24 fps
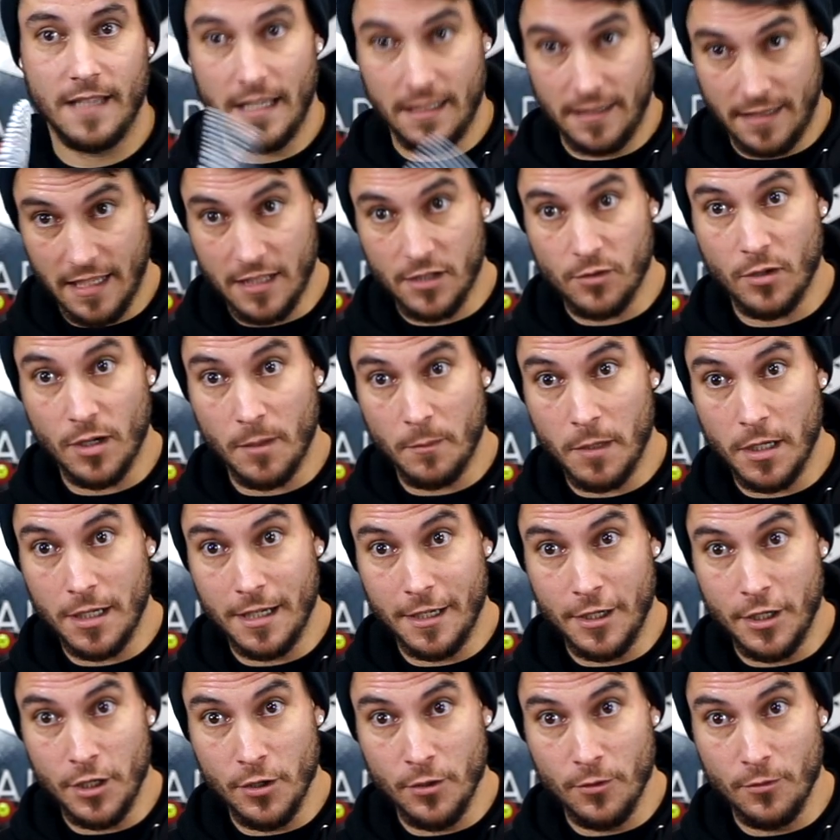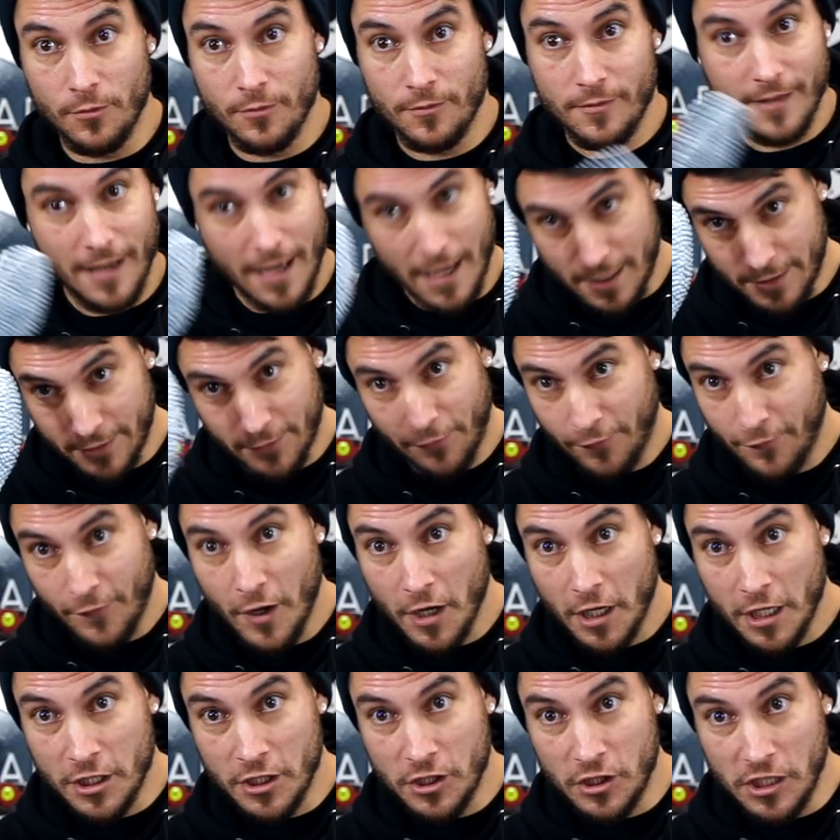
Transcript: that's what I'm going to do. A f***ing